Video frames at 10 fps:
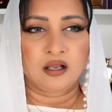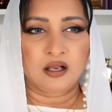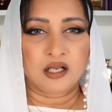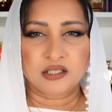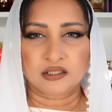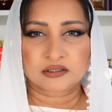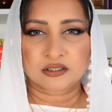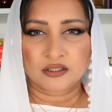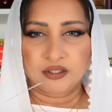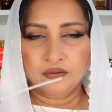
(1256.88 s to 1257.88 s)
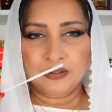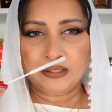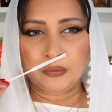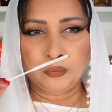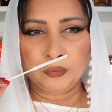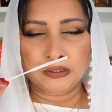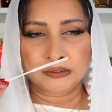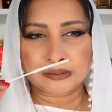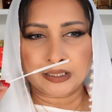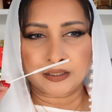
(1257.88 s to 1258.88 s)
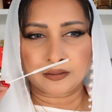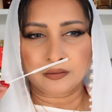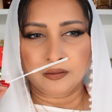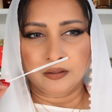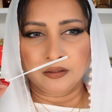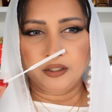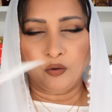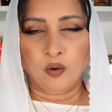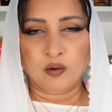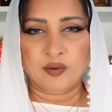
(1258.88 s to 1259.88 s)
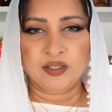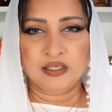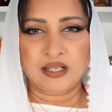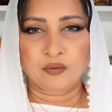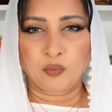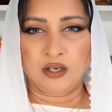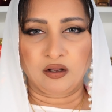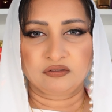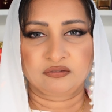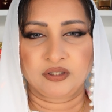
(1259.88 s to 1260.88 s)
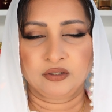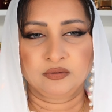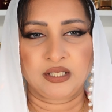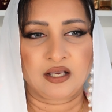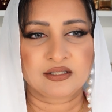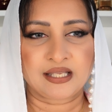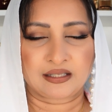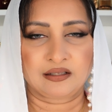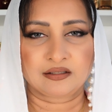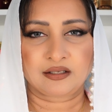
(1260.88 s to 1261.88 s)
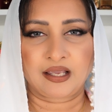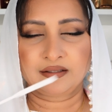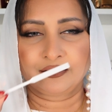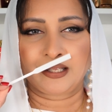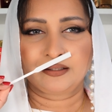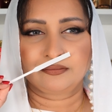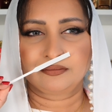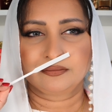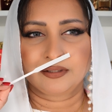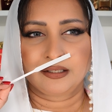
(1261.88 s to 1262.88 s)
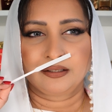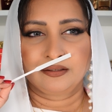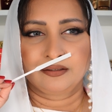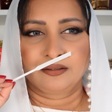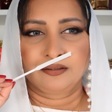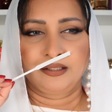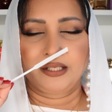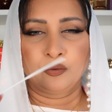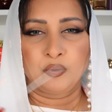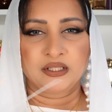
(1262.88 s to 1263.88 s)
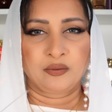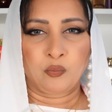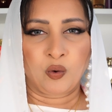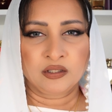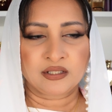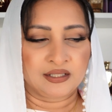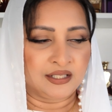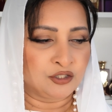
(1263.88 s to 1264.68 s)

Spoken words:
adult, you know, like who is like, they're already like well off, you know, they are settled and like they know what they want and they